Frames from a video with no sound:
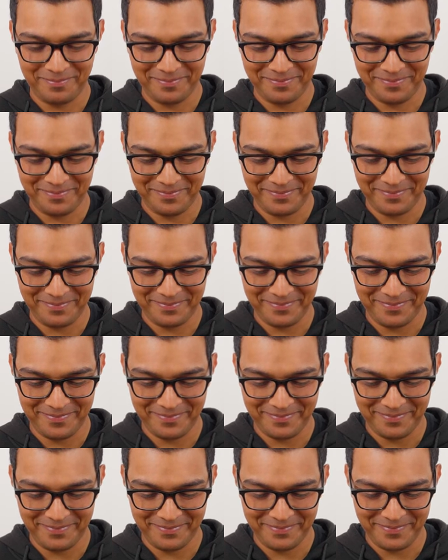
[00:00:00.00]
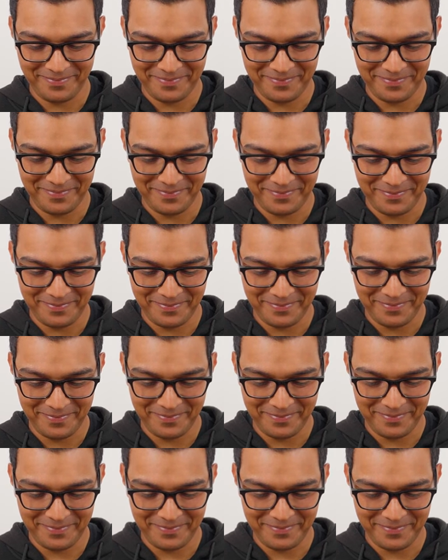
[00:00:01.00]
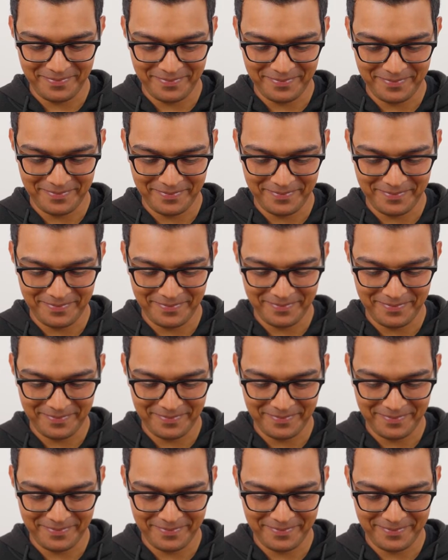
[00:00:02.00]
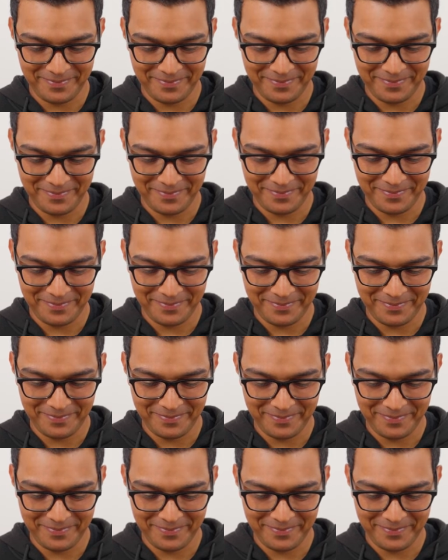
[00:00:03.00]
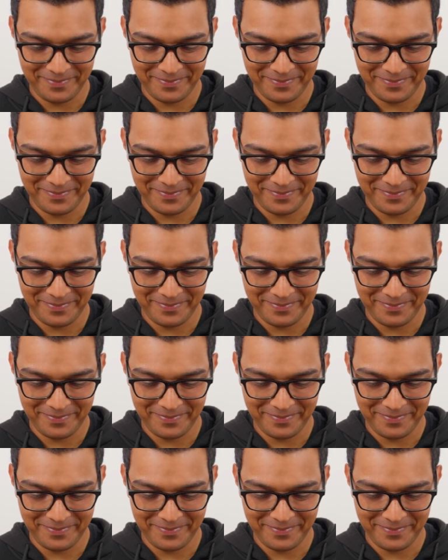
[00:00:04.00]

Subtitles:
[no speech]